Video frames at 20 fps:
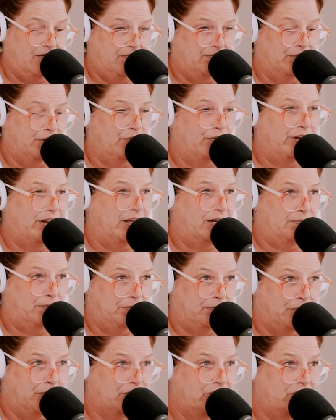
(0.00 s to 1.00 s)
blown out of
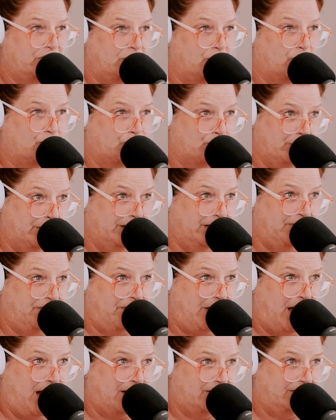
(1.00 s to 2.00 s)
proportion really
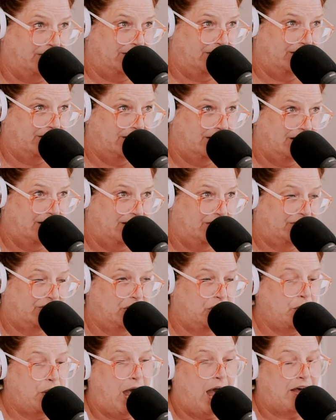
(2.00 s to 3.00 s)
fast. Mm-hmm. So
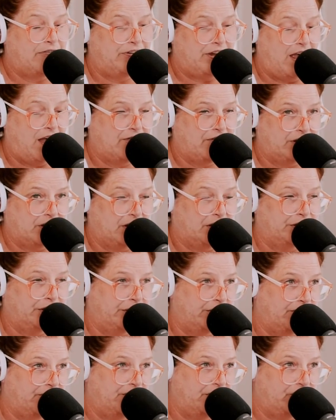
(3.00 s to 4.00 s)
you have to have a
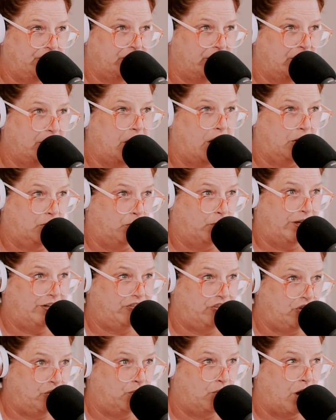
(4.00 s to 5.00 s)
clear vision on
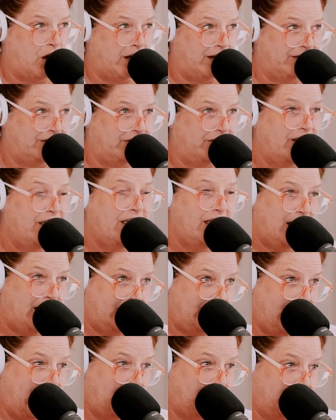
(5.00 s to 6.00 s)
what you want
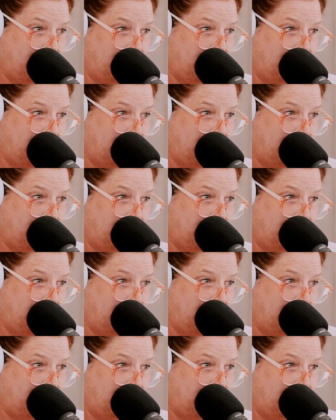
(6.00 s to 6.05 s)
and how